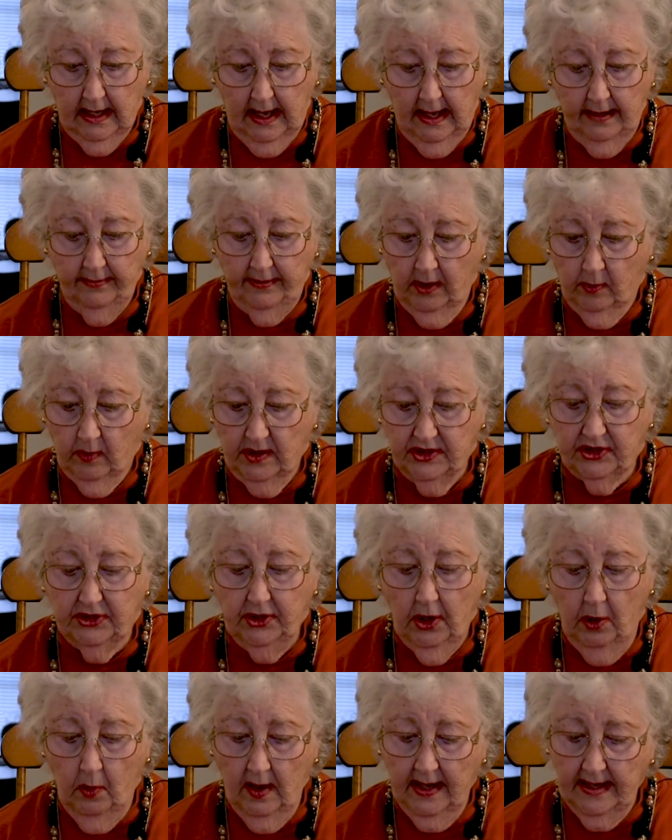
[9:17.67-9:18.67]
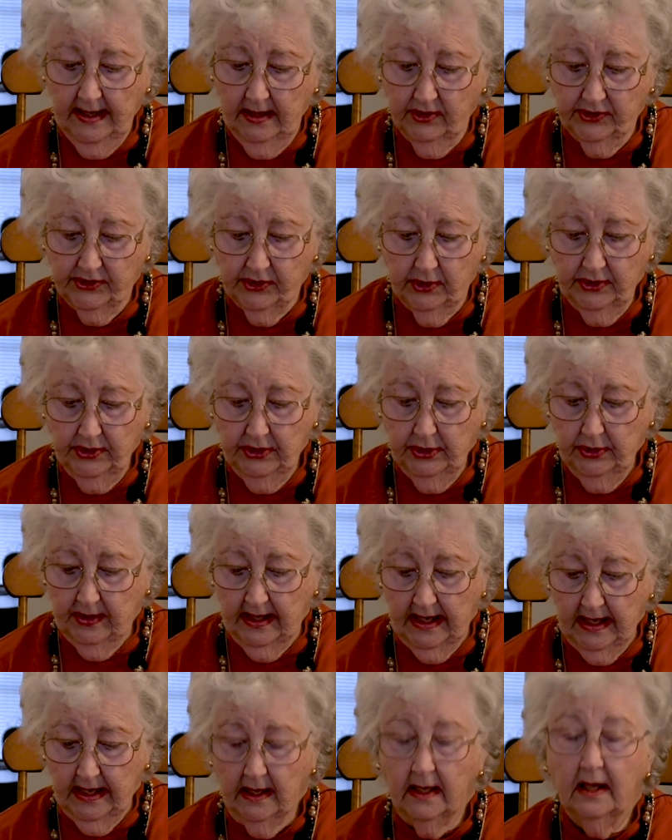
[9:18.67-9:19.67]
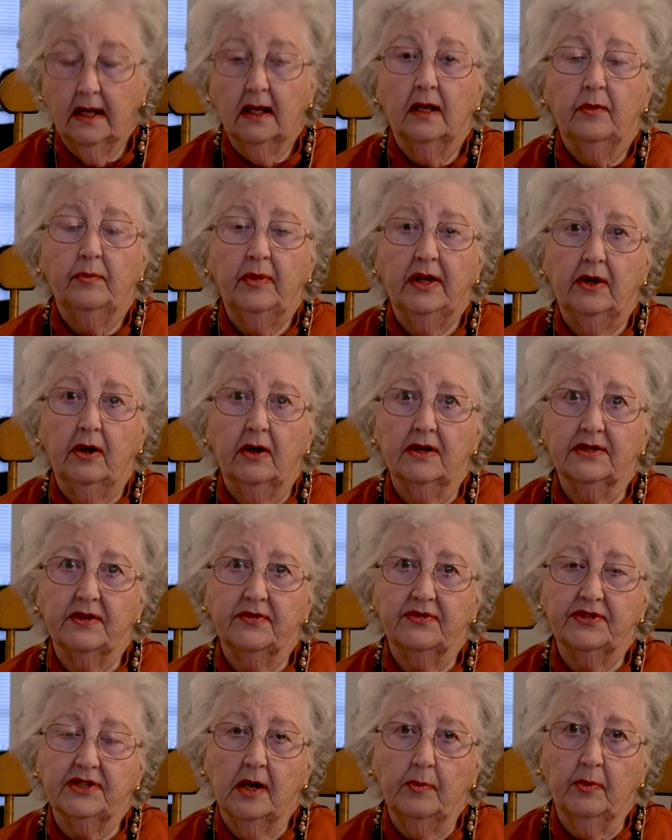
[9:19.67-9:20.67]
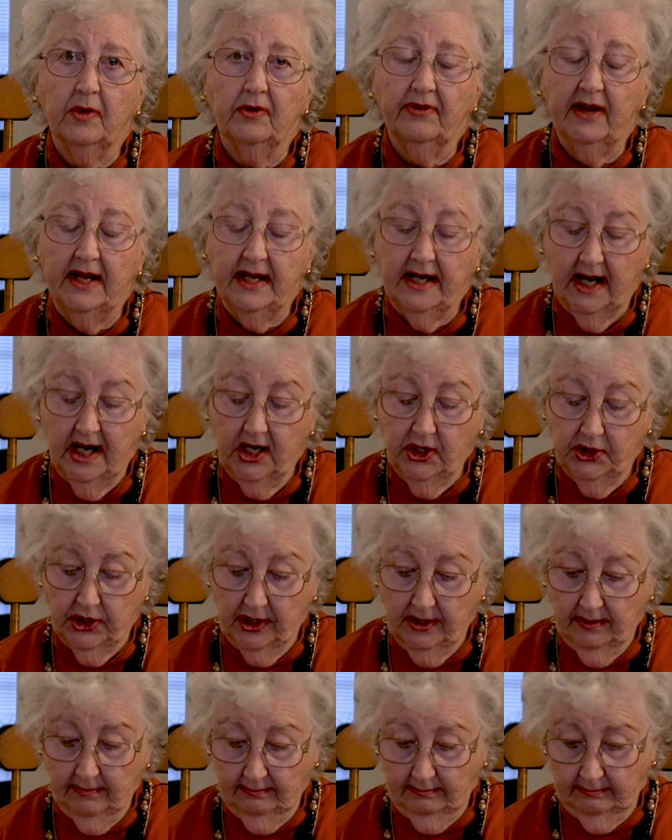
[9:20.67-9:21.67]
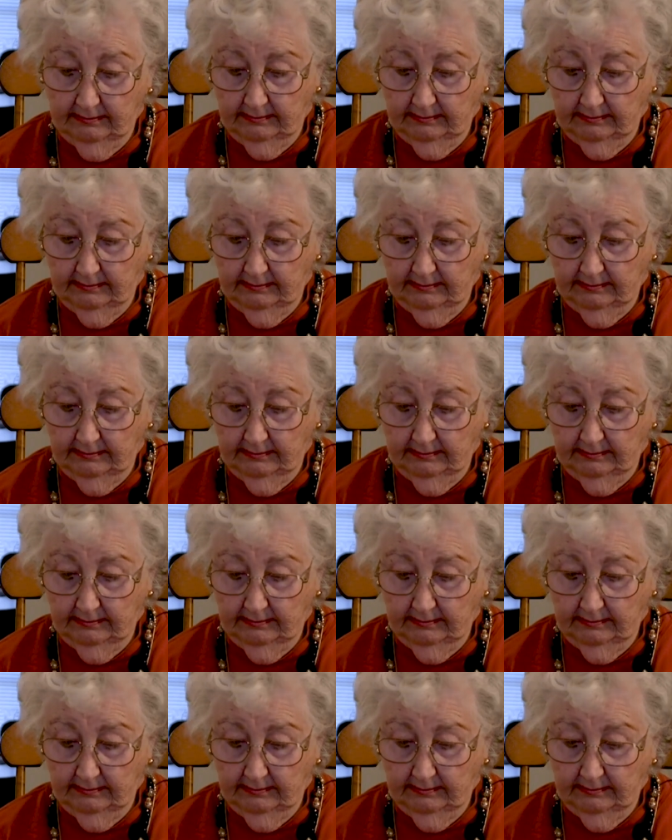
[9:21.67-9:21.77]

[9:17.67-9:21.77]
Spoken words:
and there was no one else on duty because of summer vacation.